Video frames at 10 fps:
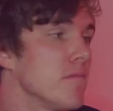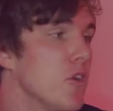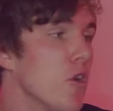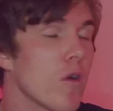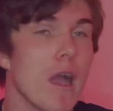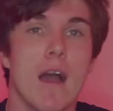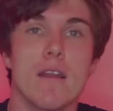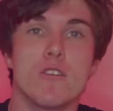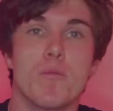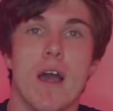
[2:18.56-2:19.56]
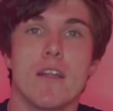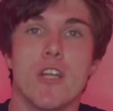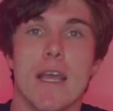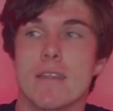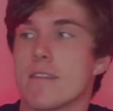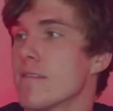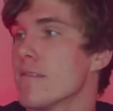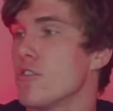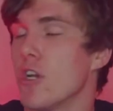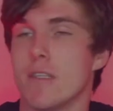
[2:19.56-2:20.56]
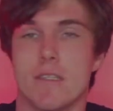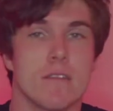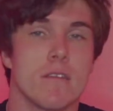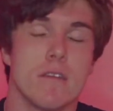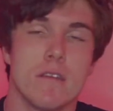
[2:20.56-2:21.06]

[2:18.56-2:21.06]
no college project, just